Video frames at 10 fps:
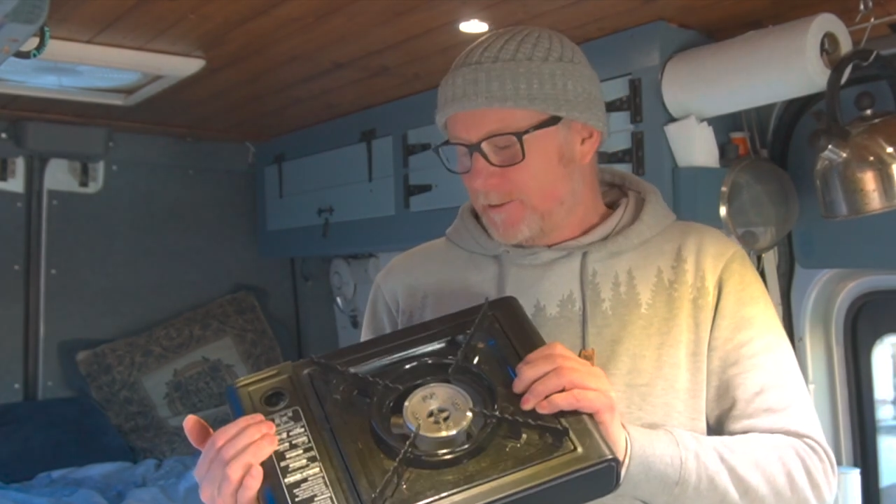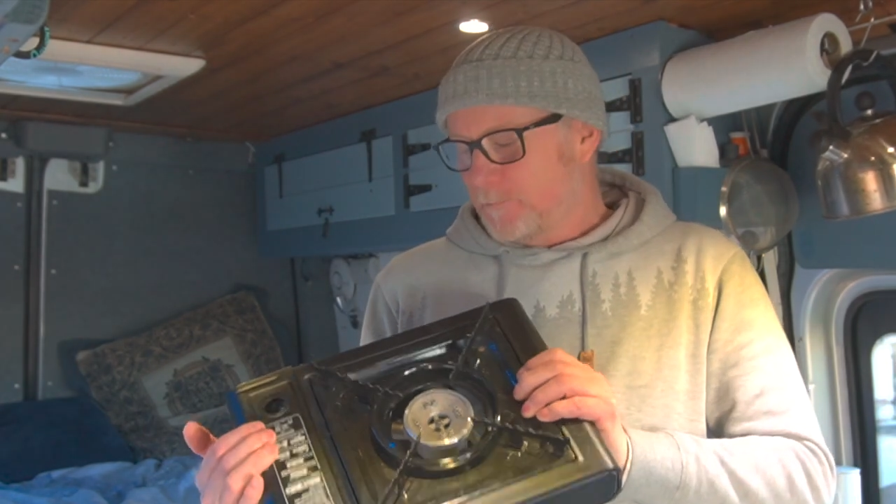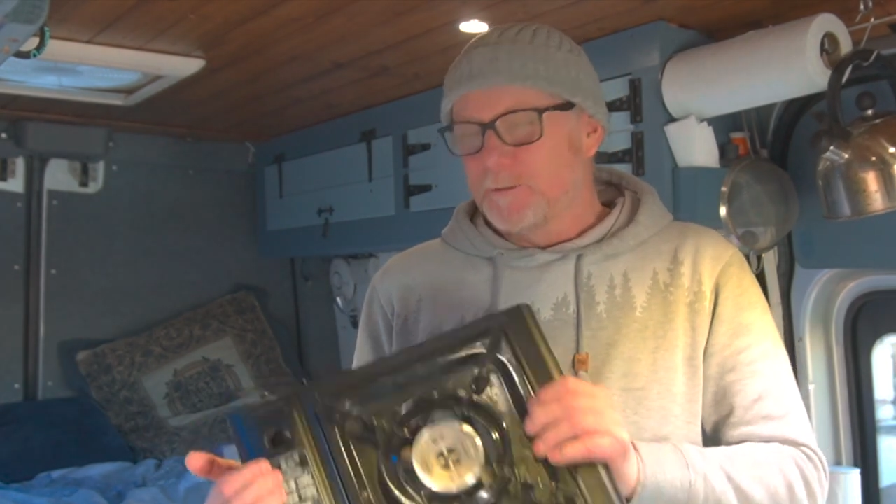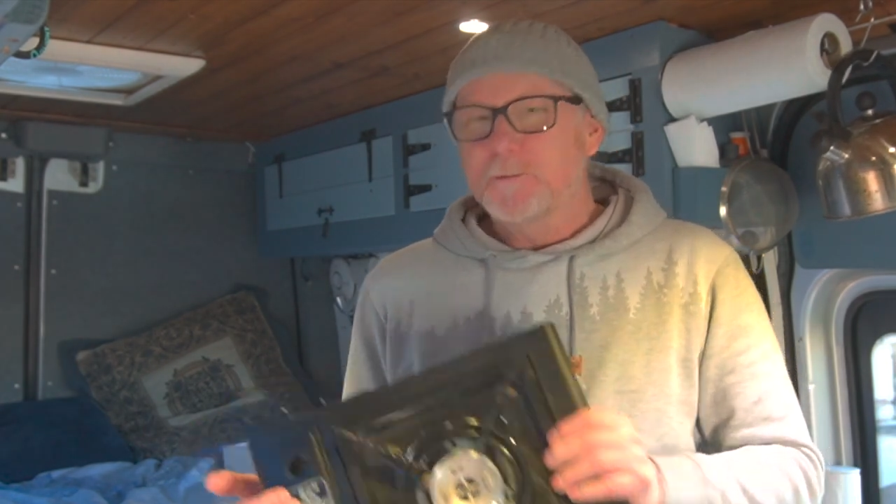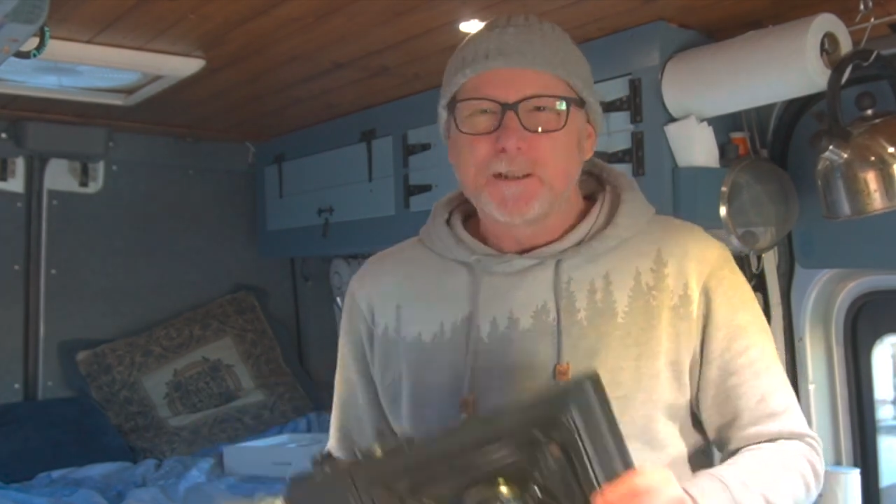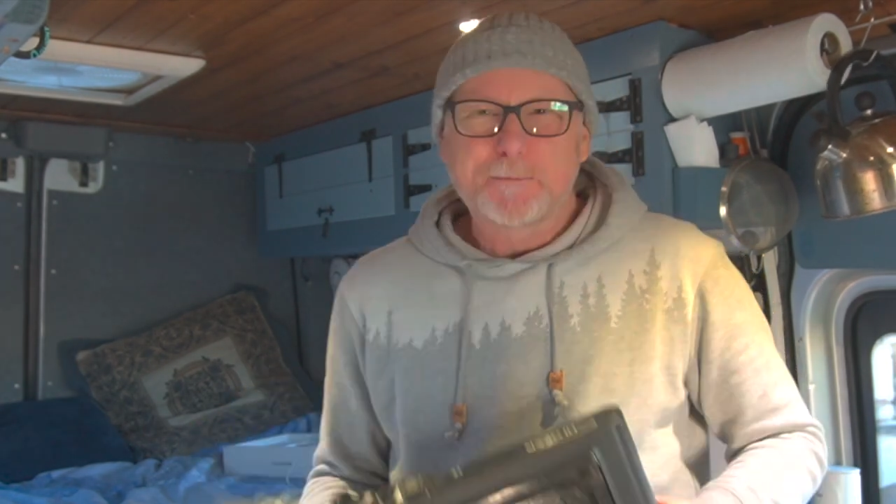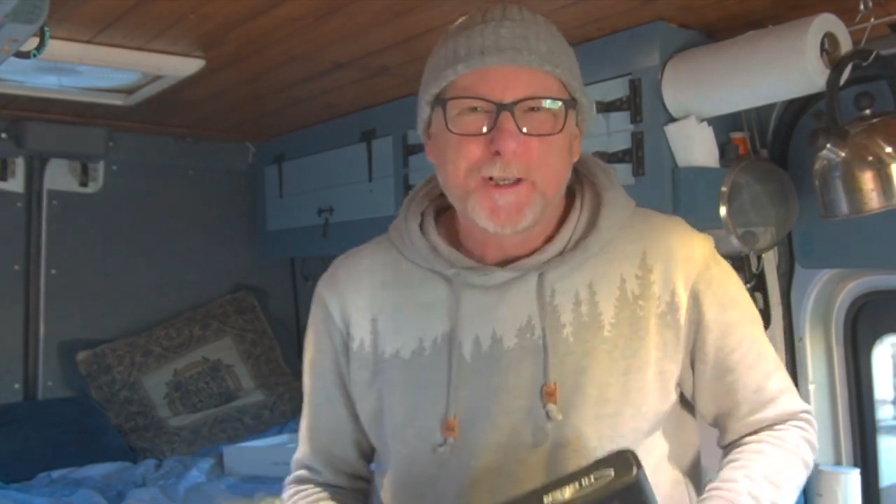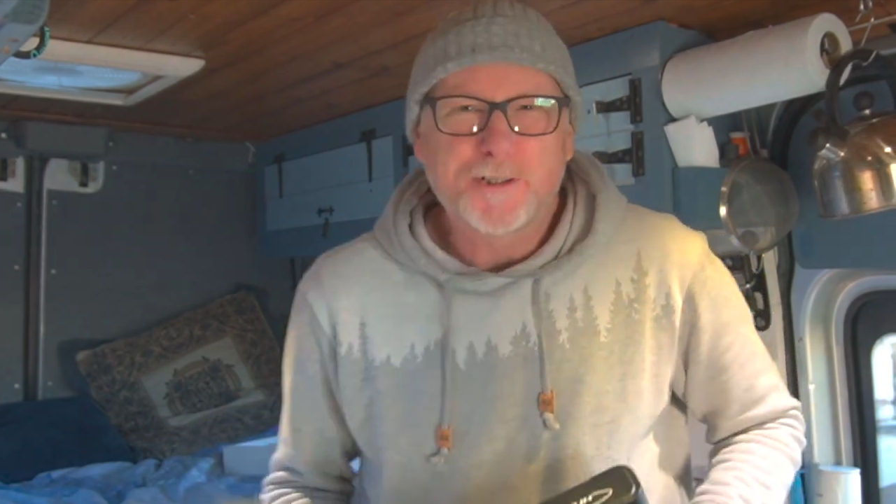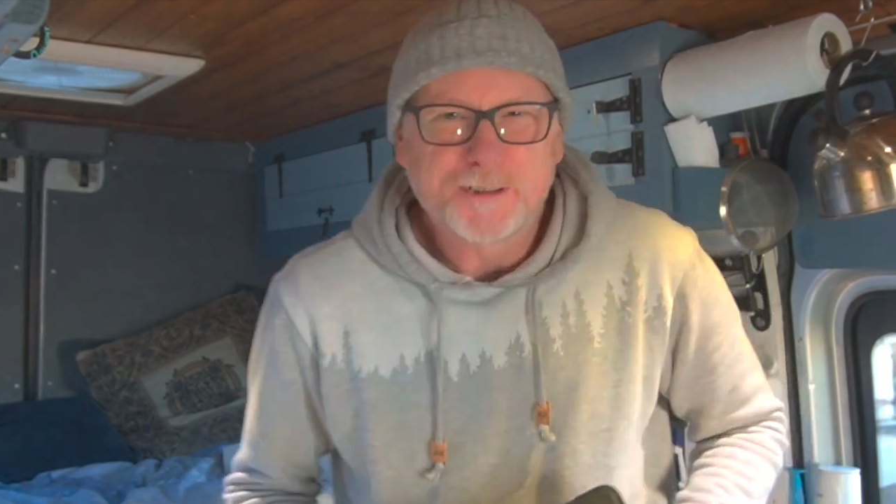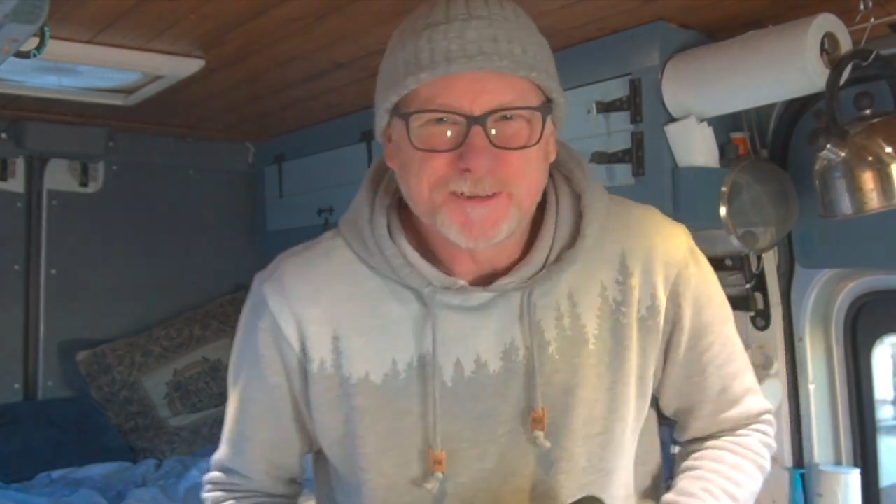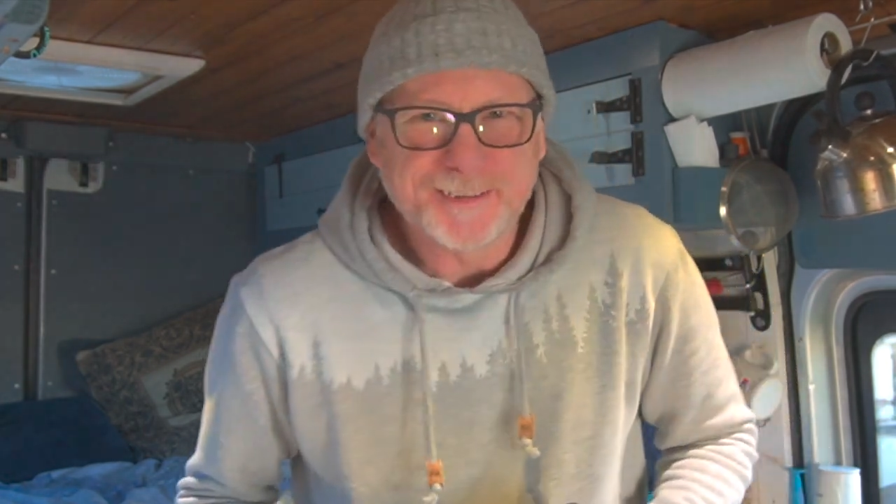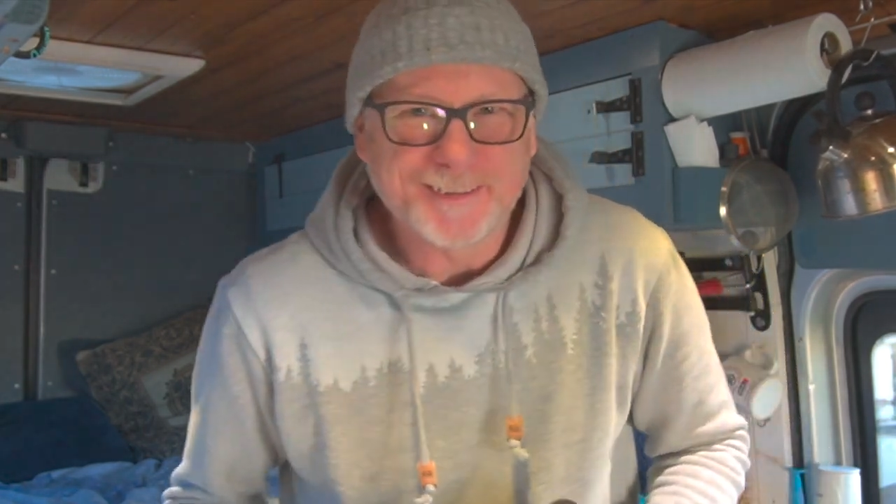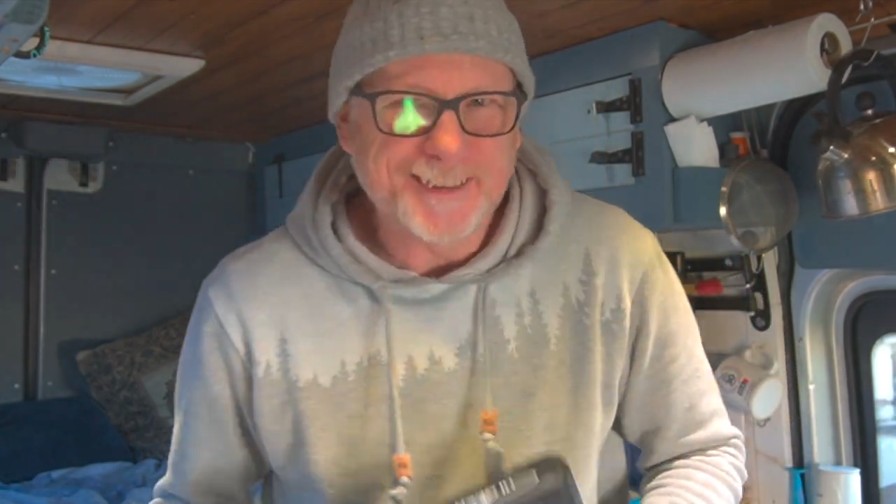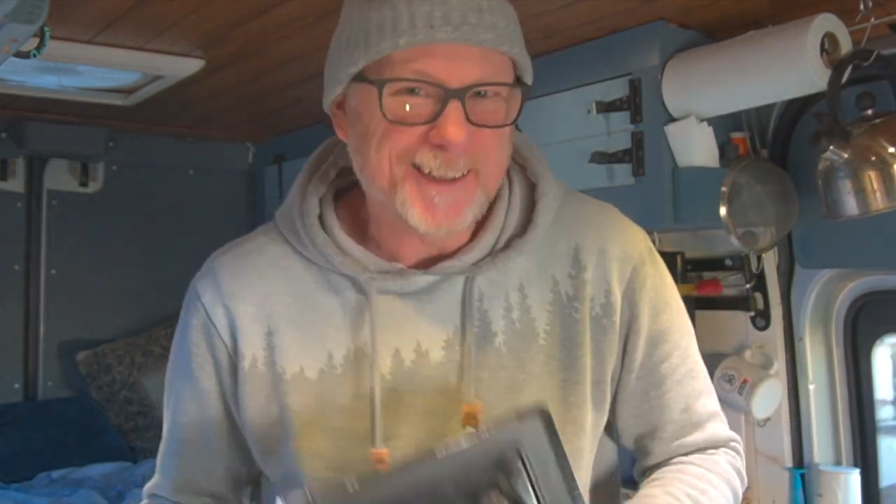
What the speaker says: Well, not emergency, it's in